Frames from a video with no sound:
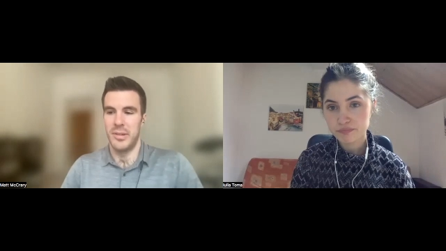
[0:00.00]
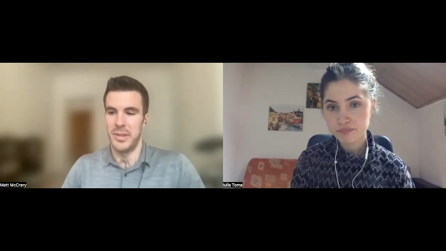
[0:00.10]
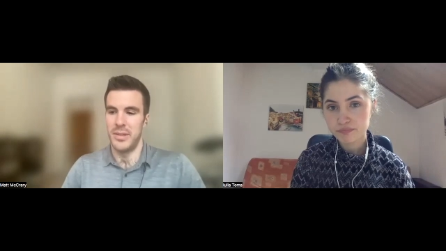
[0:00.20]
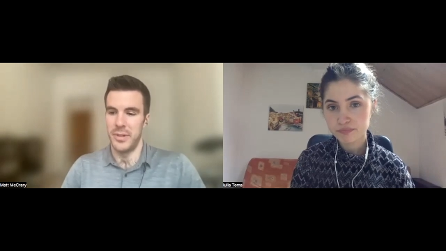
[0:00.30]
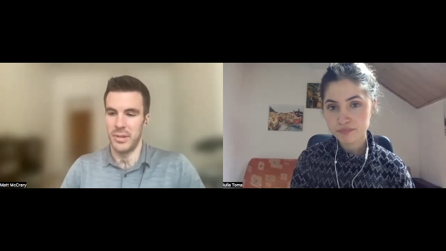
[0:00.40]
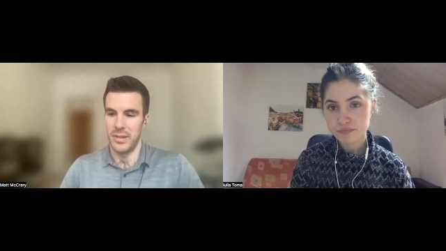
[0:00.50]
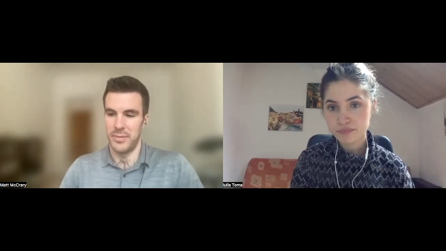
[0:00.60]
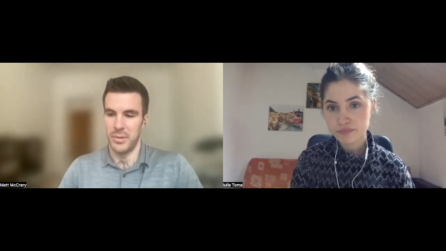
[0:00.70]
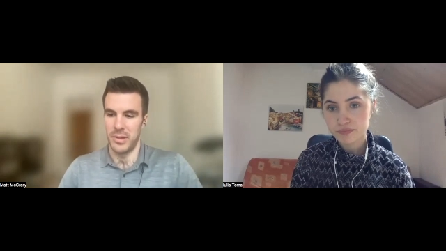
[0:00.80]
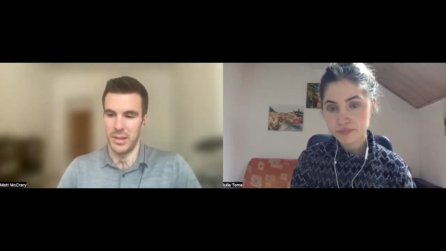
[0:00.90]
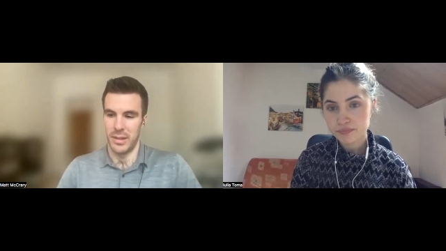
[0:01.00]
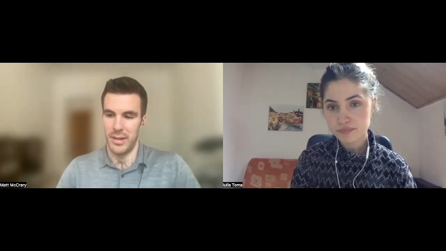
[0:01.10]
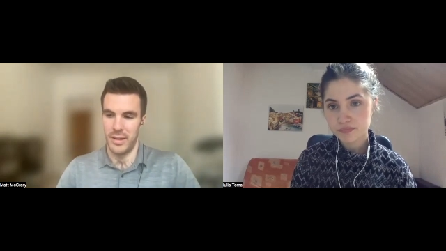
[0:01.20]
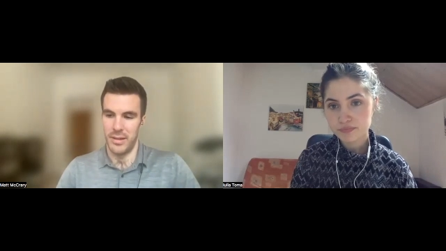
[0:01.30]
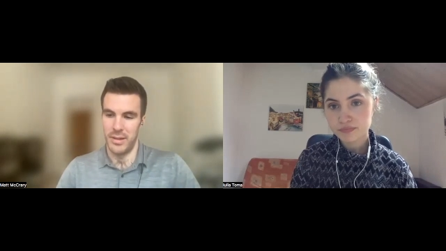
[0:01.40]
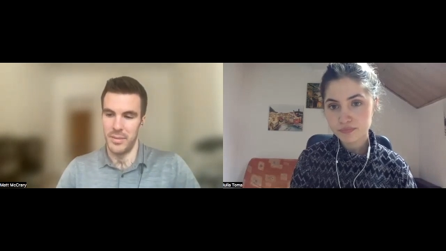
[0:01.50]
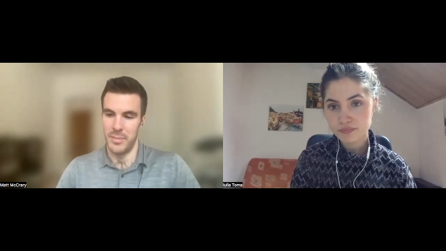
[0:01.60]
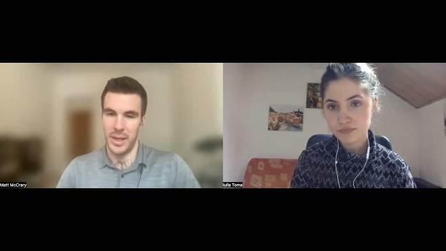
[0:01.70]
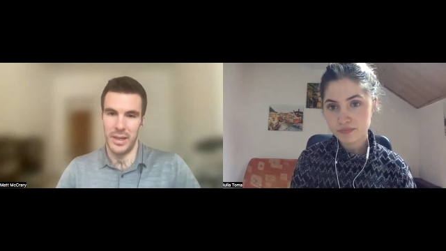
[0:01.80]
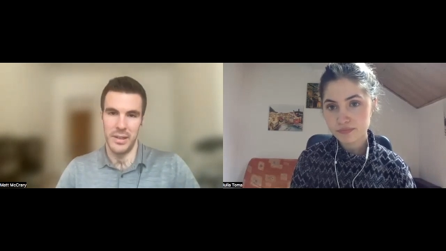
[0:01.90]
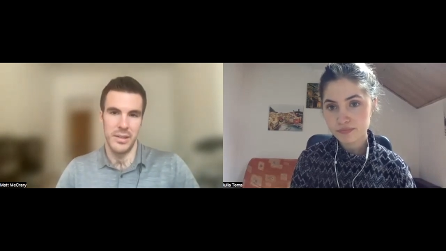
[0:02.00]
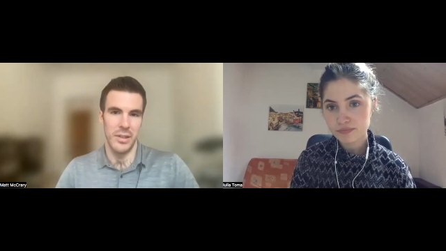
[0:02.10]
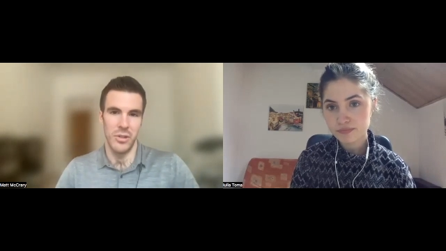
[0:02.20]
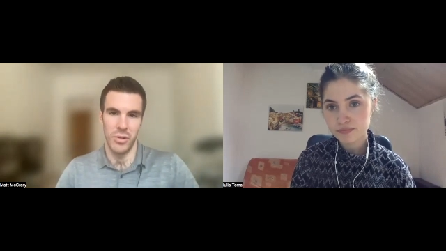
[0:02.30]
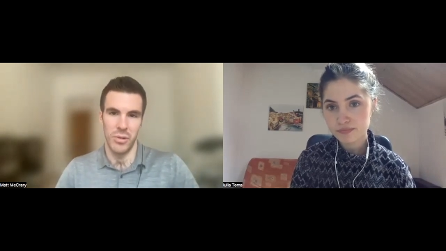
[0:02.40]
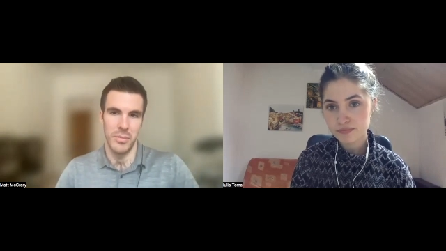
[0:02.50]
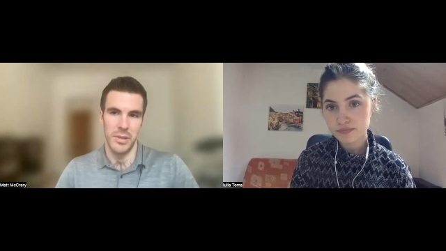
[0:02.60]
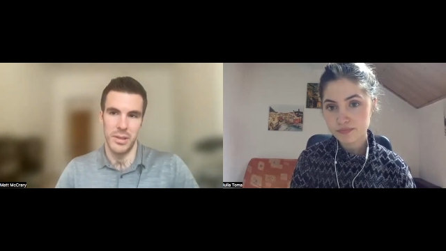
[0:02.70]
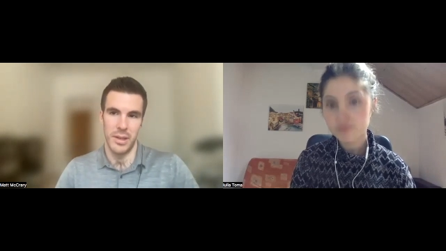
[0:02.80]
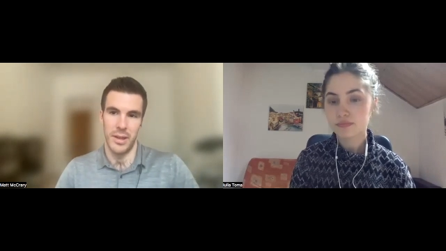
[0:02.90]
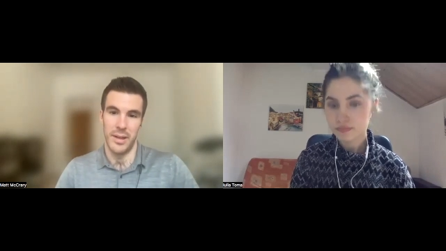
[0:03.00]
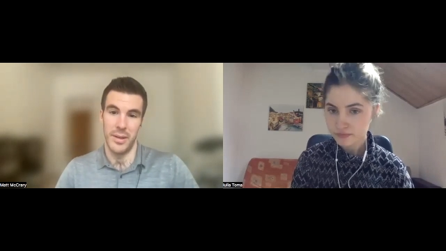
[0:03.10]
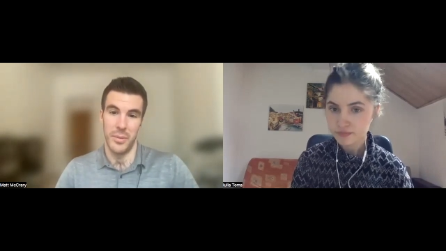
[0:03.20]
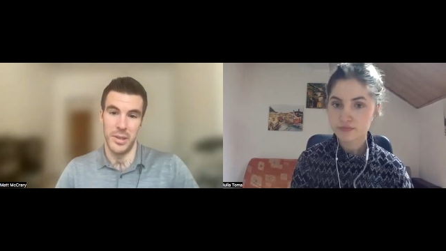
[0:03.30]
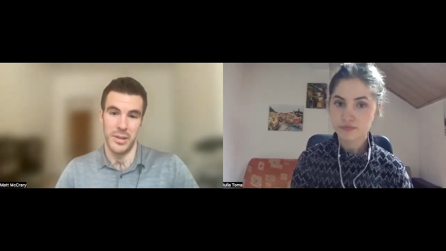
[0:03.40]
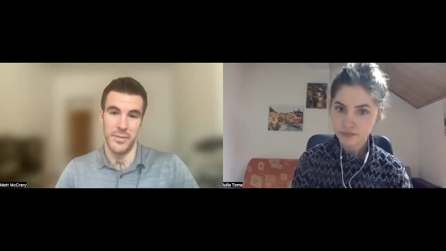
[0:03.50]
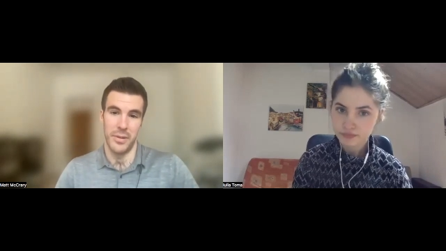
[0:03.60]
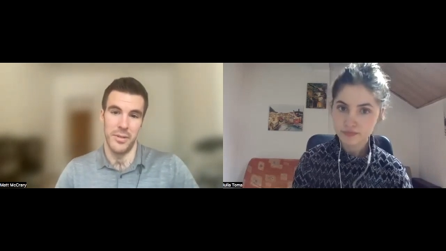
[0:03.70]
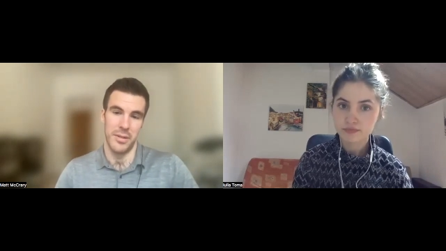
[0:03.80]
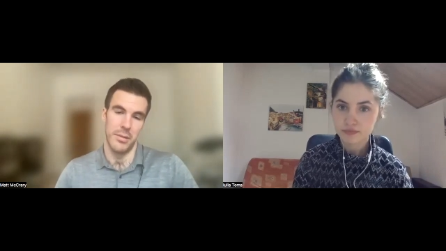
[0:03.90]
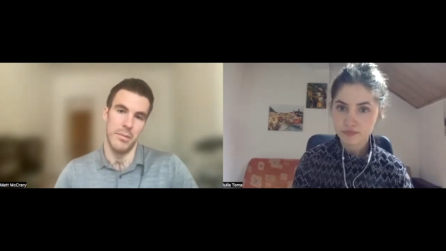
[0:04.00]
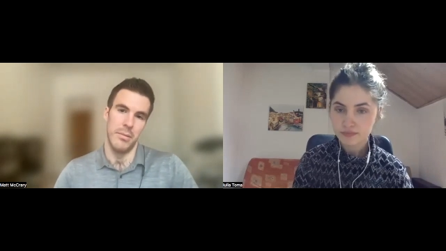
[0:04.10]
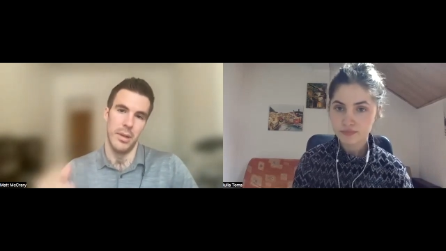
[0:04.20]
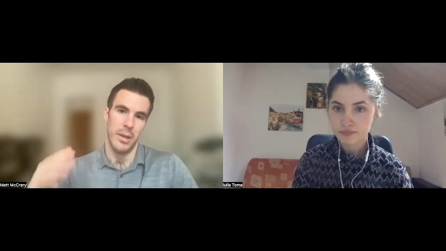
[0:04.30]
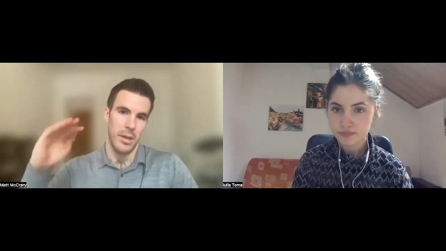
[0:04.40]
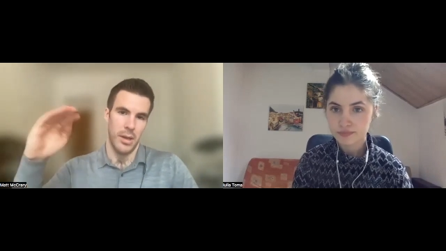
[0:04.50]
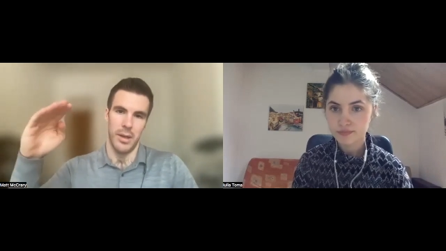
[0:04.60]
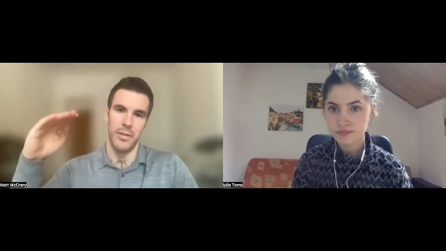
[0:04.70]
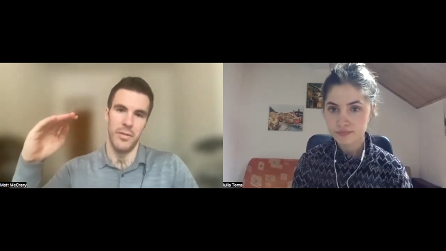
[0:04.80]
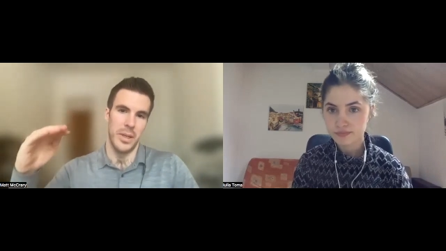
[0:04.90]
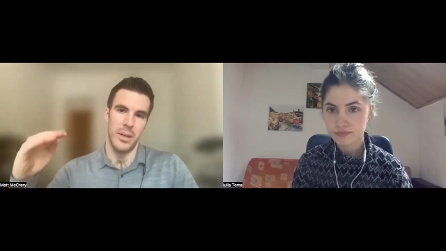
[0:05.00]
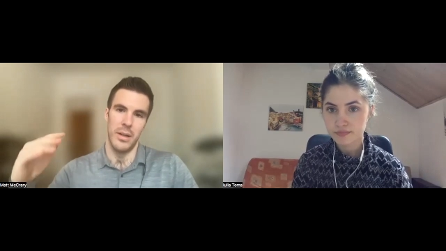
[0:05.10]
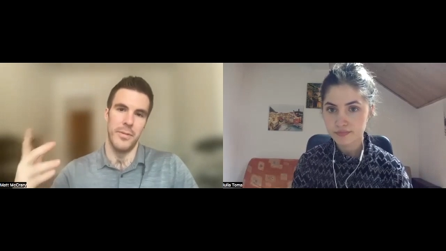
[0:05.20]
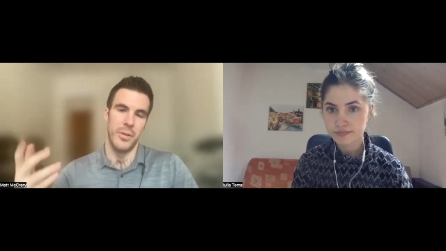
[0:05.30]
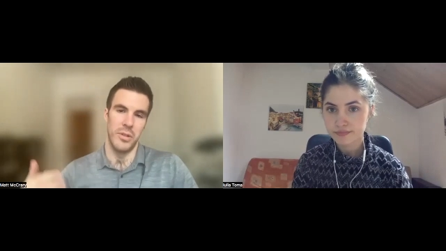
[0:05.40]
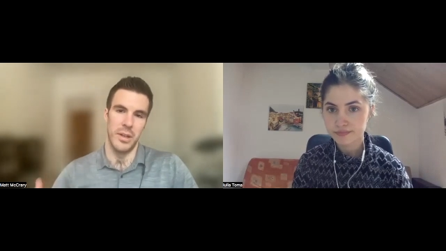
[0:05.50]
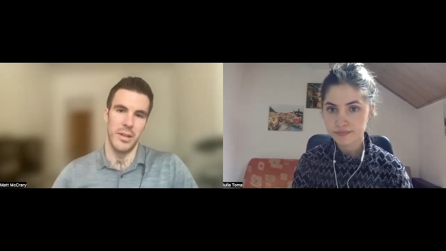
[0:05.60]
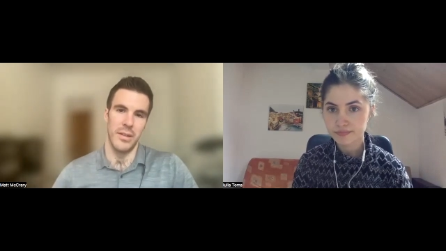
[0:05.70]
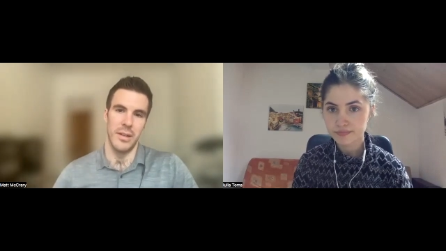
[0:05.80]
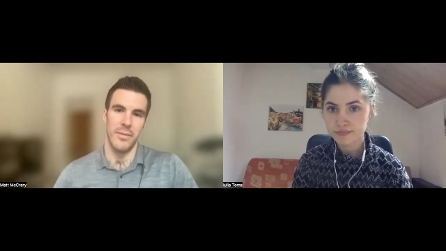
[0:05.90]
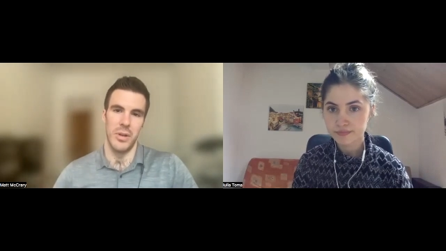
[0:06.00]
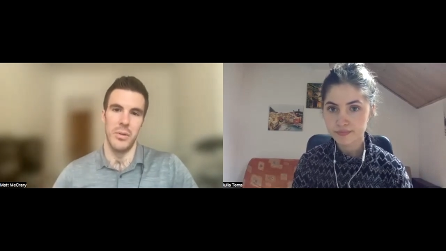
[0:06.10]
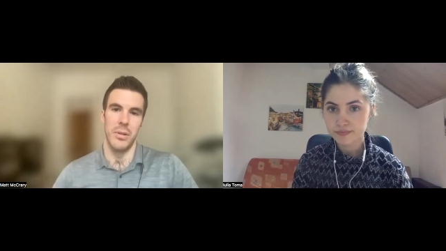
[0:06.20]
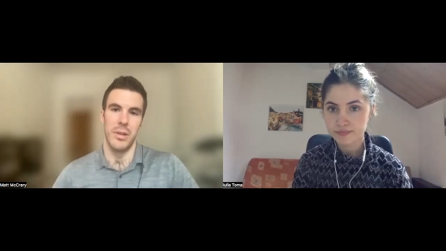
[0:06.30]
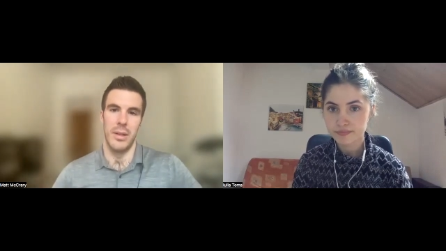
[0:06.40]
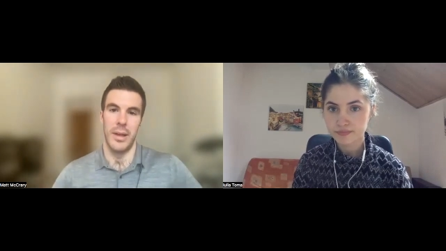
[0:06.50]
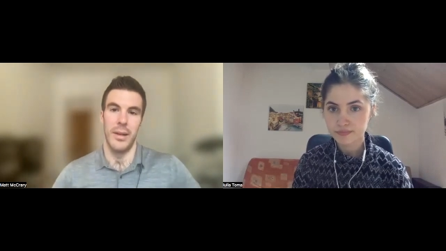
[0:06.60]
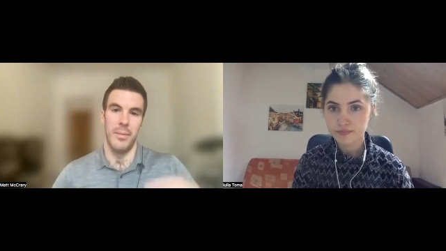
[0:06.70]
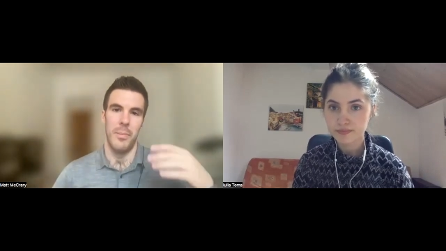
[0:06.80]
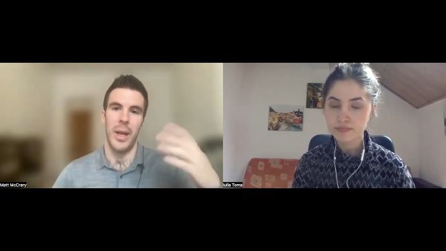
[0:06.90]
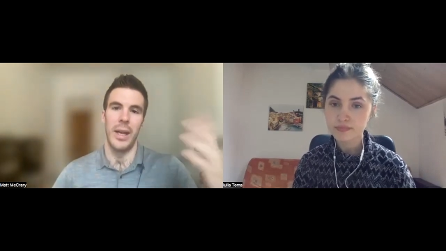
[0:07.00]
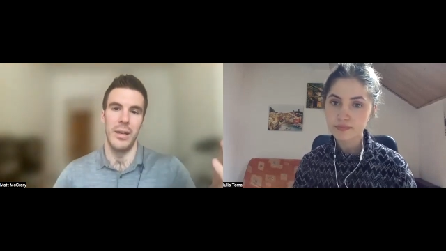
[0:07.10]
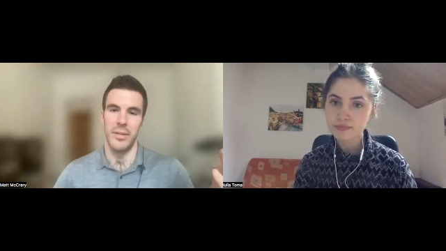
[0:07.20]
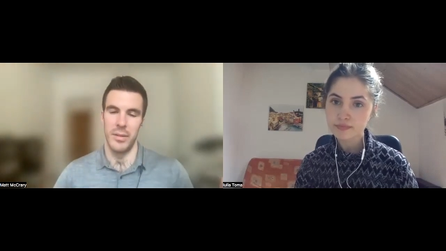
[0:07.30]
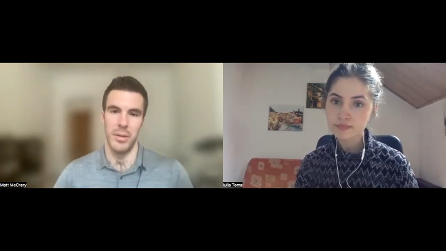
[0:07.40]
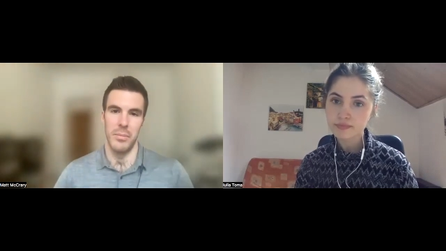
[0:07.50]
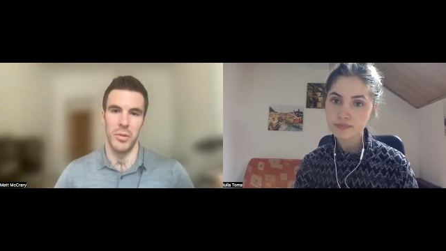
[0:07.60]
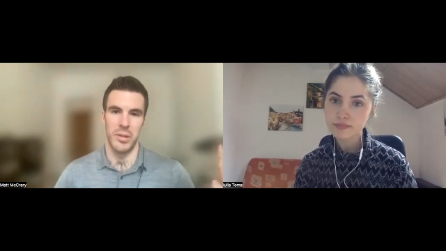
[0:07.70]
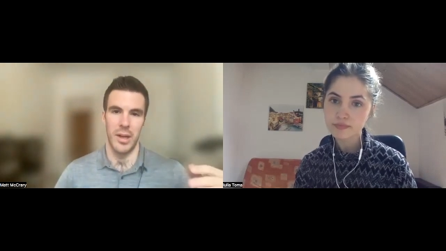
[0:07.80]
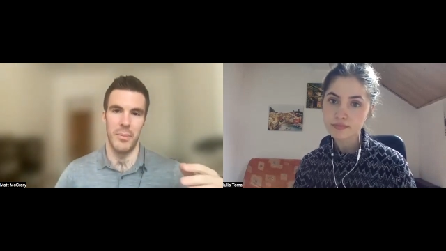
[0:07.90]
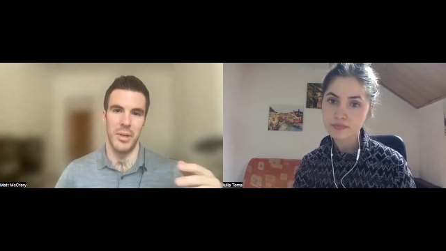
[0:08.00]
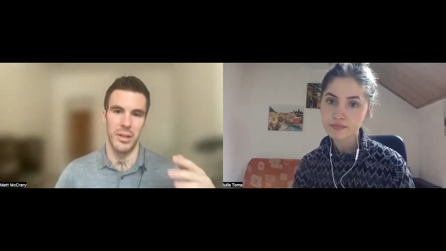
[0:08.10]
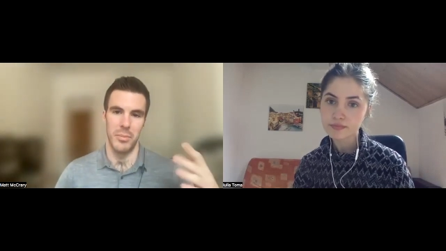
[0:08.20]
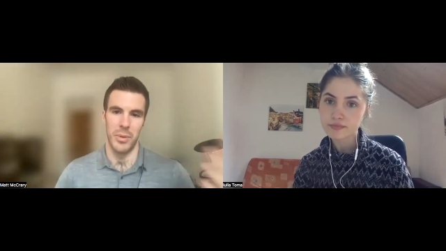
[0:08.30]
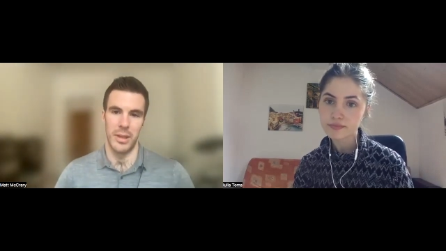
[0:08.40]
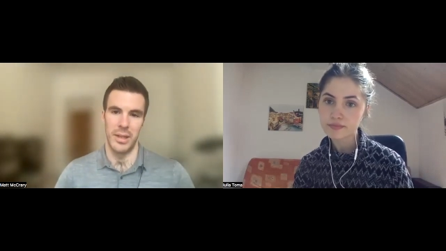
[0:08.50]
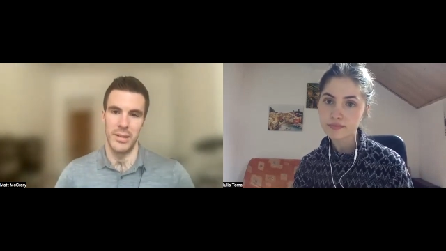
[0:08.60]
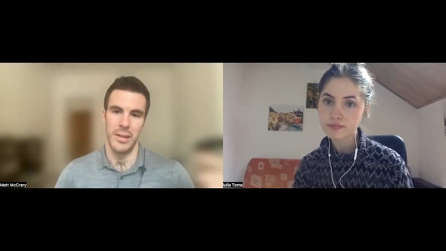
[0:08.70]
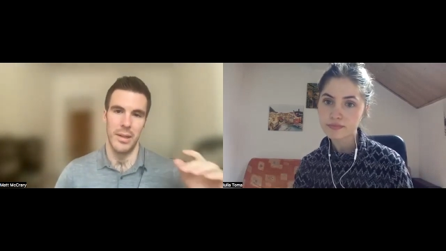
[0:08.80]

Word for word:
Speaker 1: specifically is focused a lot on pain syndromes, uh, which have also uh, there have been a few studies that have noted that pain is the most common complaint